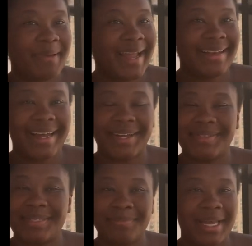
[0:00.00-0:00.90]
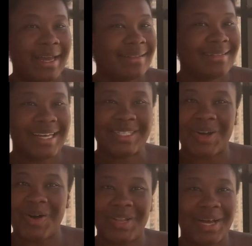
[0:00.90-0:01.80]
to pay down some debt. That's
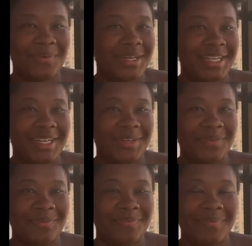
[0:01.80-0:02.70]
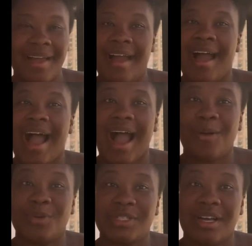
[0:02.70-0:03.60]
all I want to do.
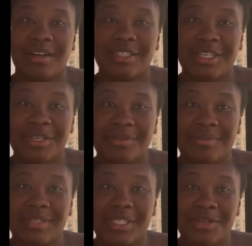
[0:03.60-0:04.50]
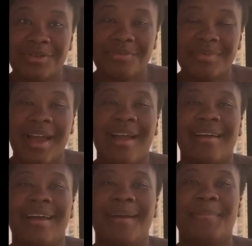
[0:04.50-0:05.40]
I will talk to you soon.
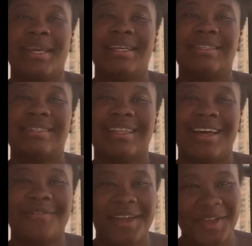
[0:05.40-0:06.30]
Peace, love,